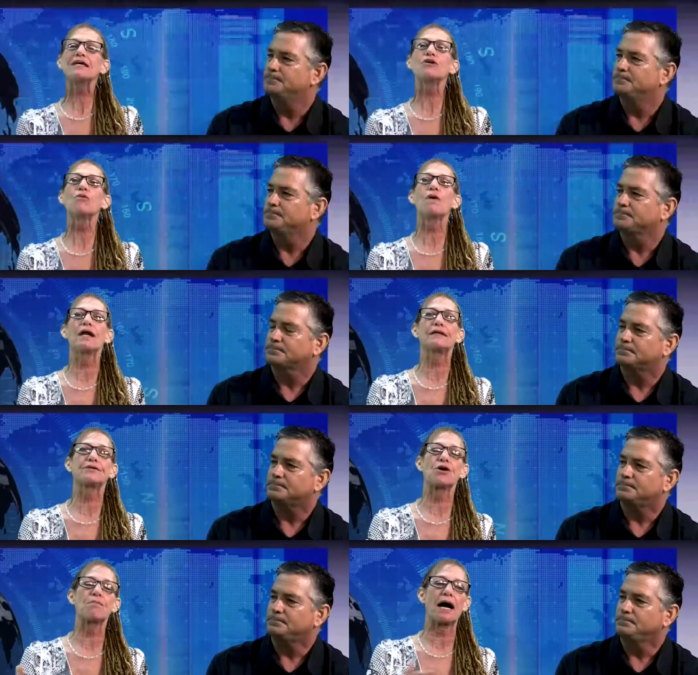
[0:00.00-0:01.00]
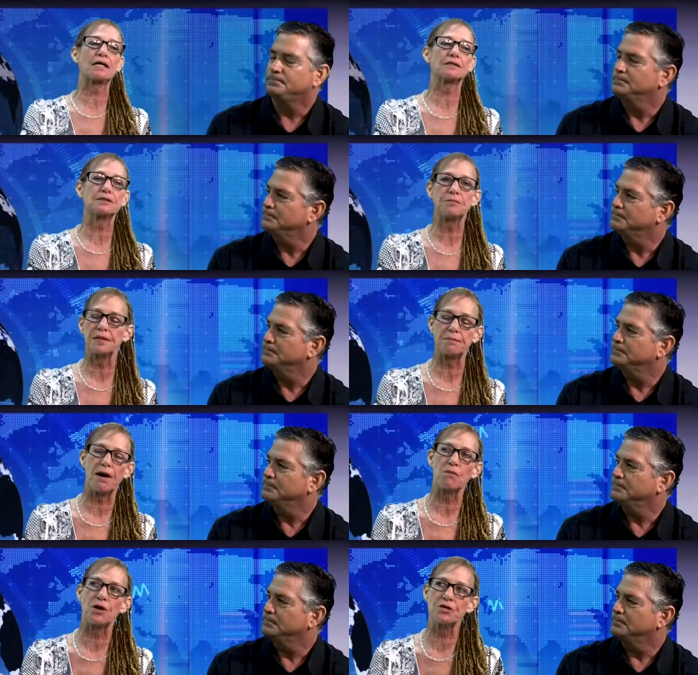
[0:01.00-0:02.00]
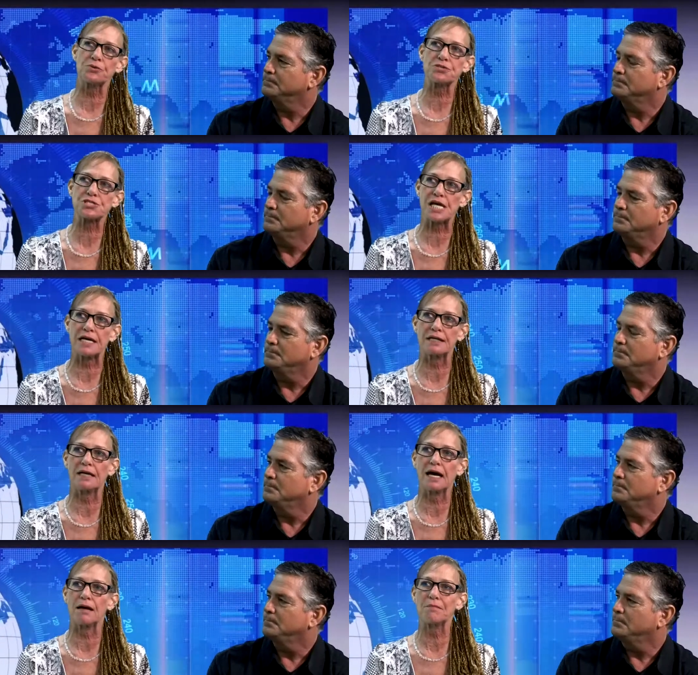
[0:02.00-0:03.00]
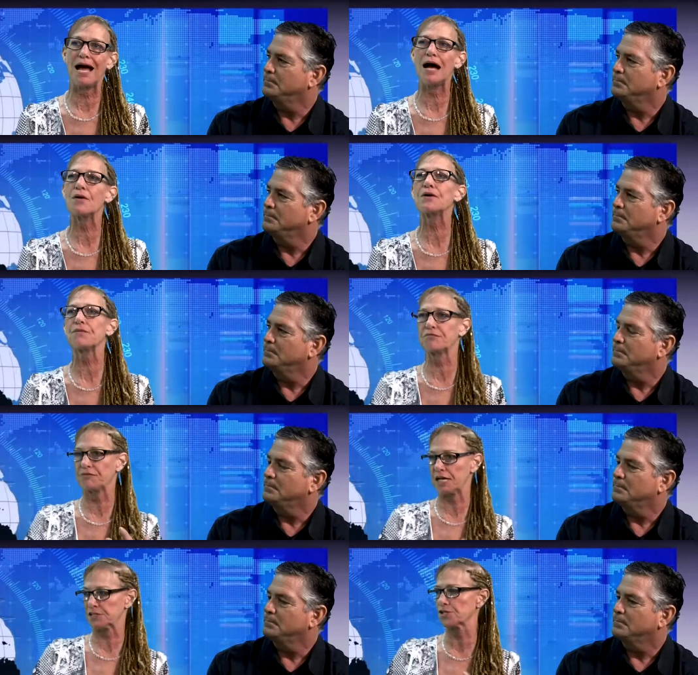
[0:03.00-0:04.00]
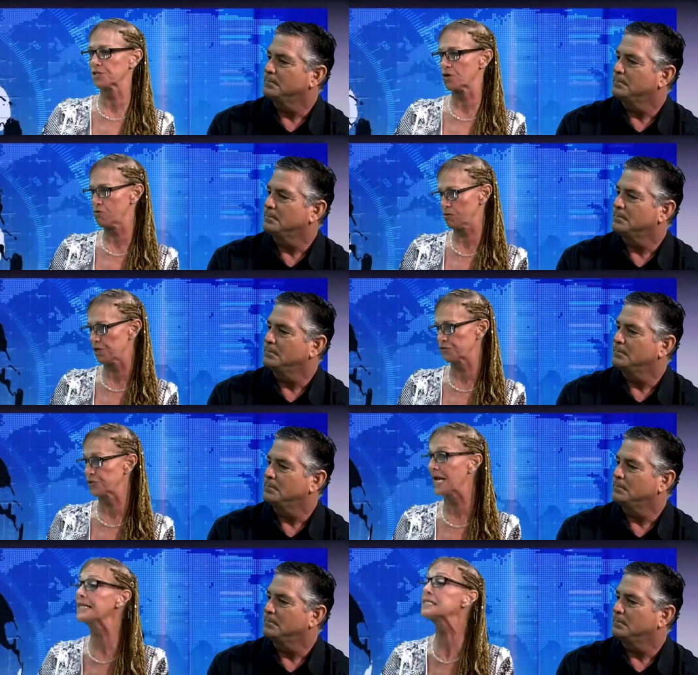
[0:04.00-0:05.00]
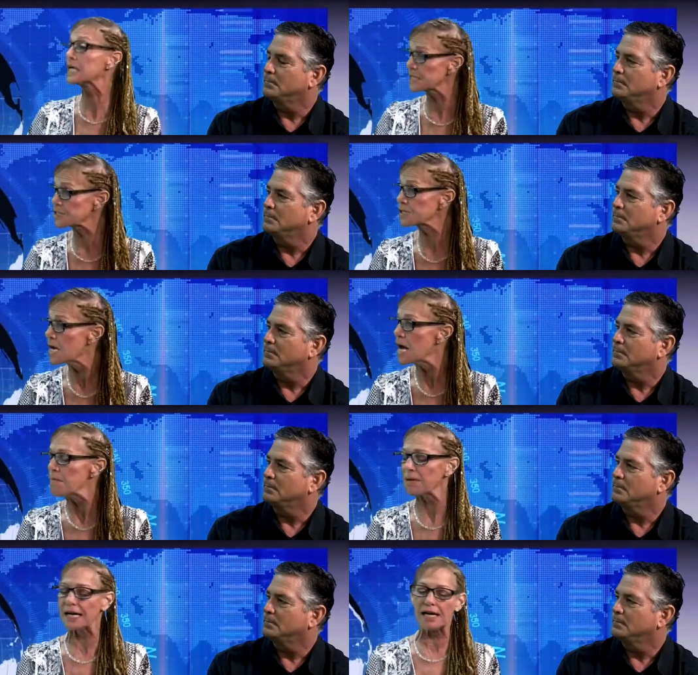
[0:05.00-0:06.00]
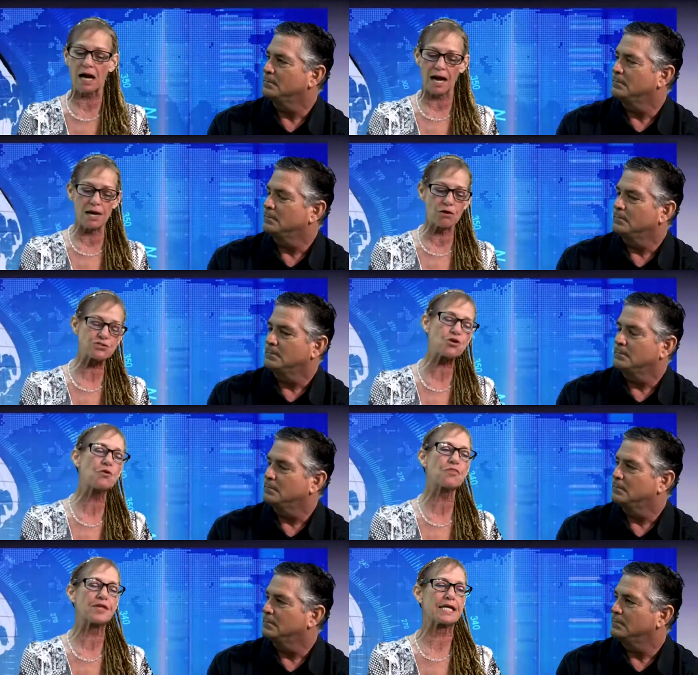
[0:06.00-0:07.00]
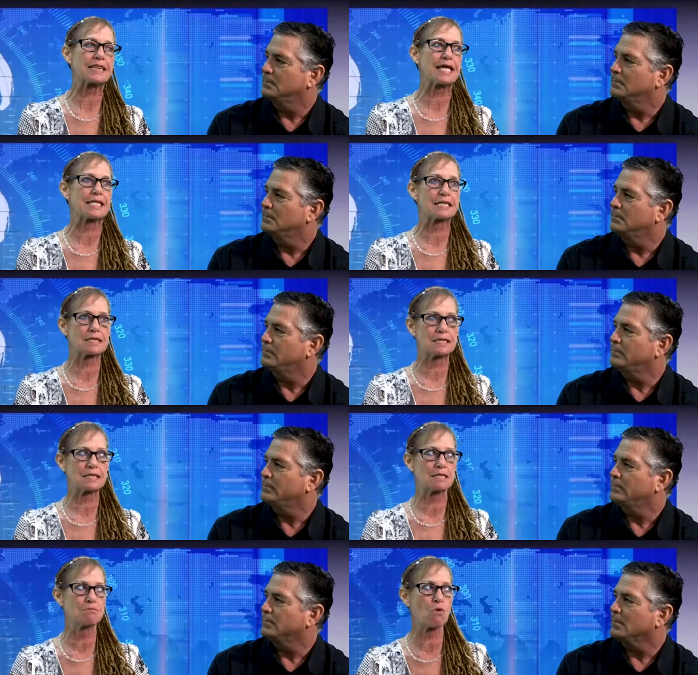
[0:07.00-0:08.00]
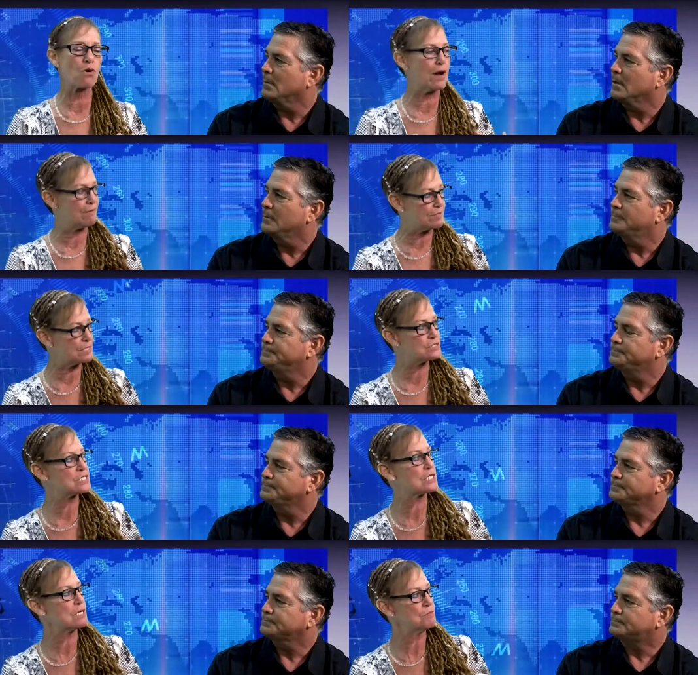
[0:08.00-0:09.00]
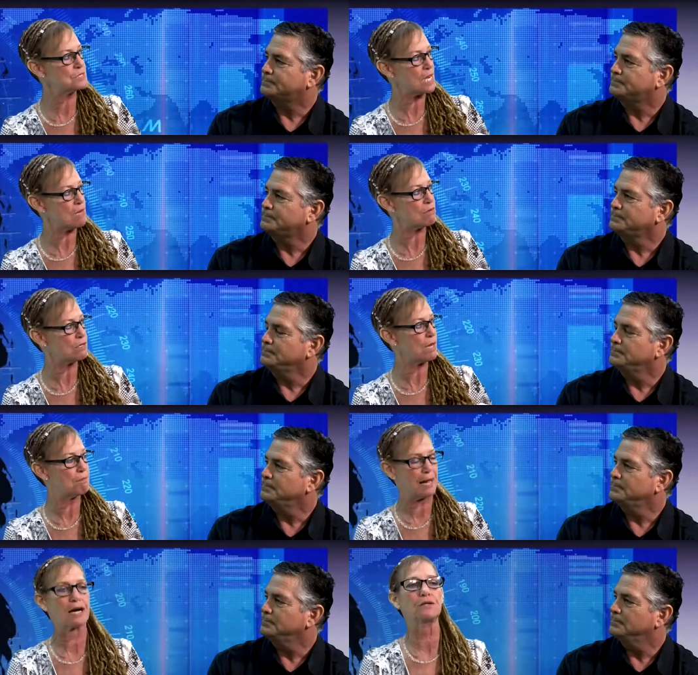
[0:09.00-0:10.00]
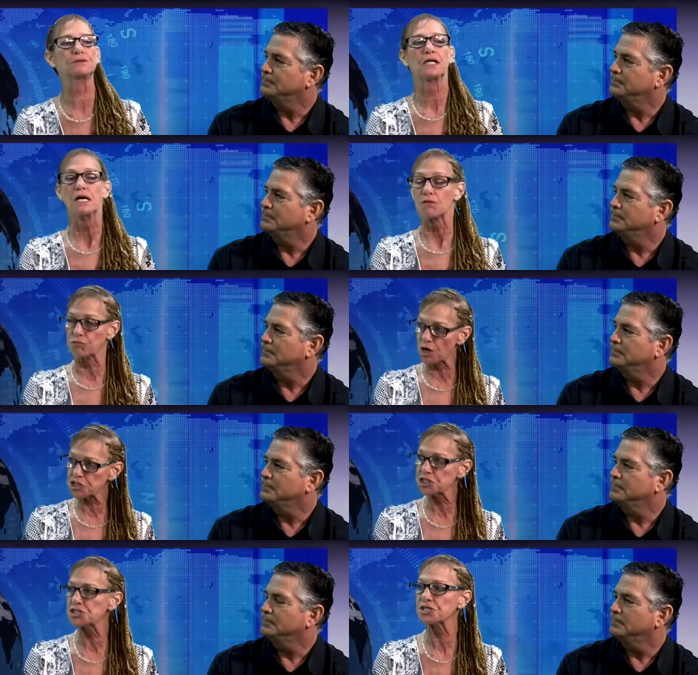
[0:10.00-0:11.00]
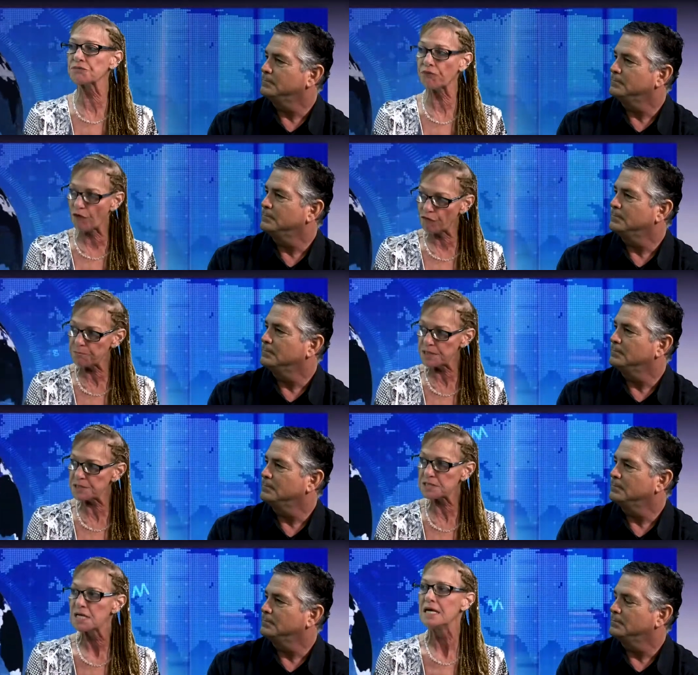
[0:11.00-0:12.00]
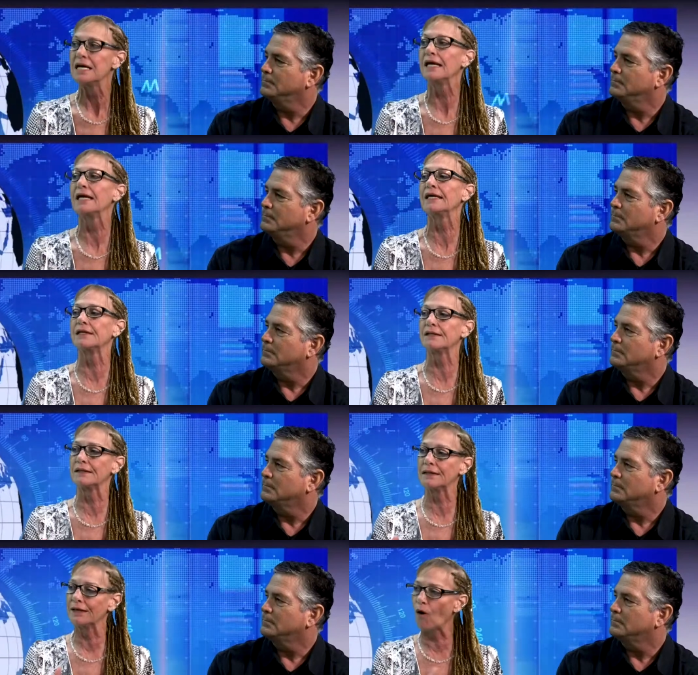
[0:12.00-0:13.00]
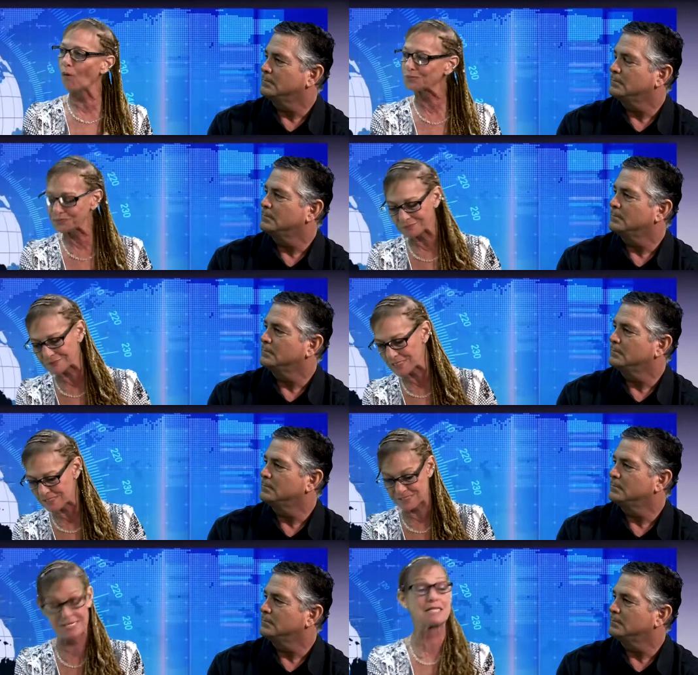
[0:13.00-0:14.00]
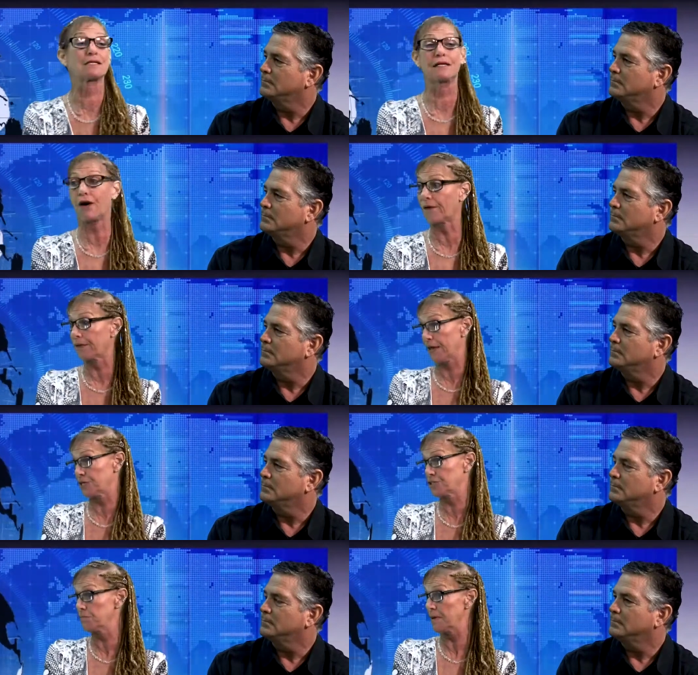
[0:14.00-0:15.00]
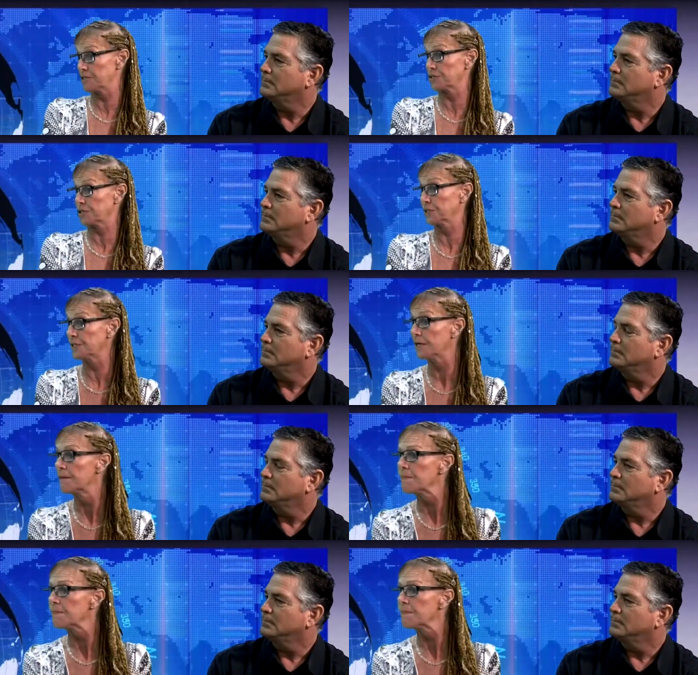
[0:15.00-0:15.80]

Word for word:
Speaker 1: you know what to go back a little bit about what you were saying, um, how it reflects on the whole country, and it does. But I, I also think that the more evidence that comes out about Russians' involvement in you know stealing our election, basically.